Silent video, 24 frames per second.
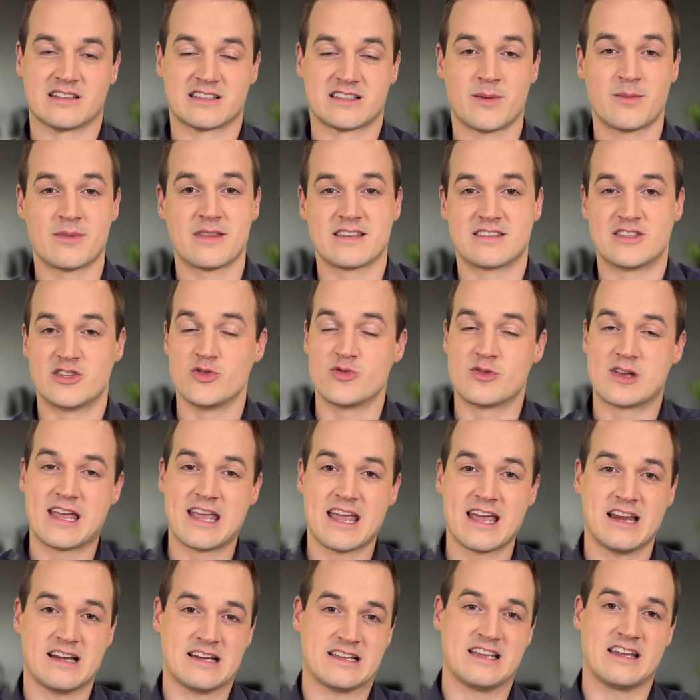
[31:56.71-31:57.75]
Some of this you
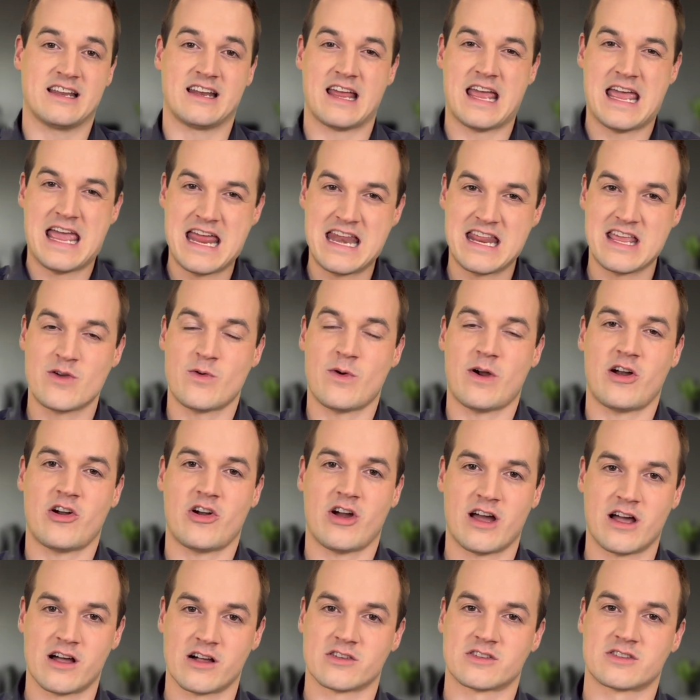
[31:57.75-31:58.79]
can't get anywhere
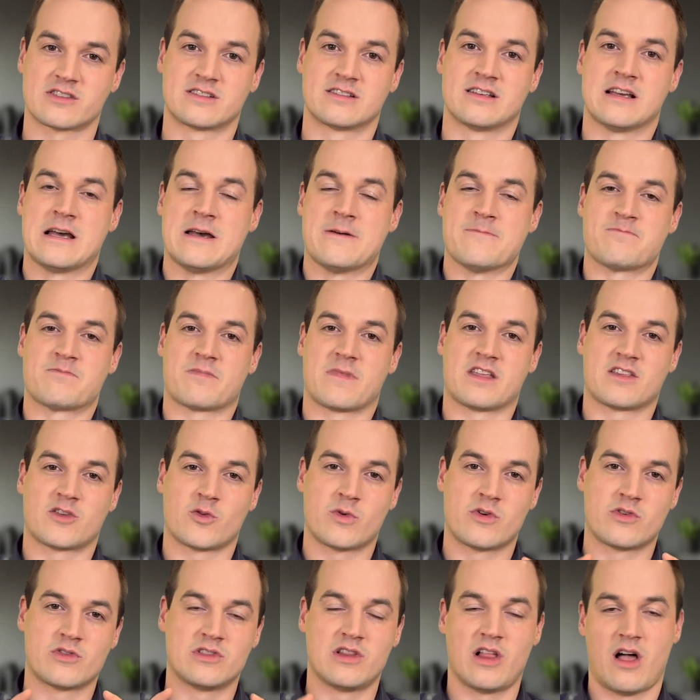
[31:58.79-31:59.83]
else, and so we
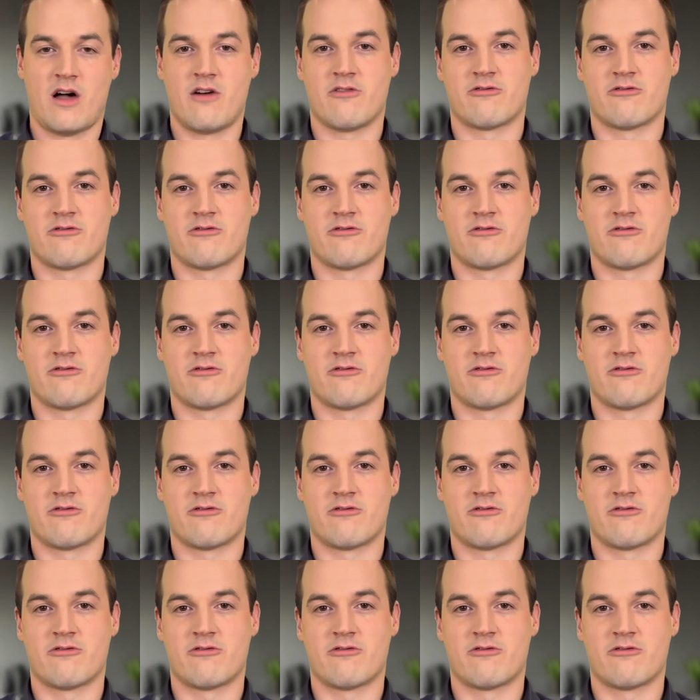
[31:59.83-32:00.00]
would love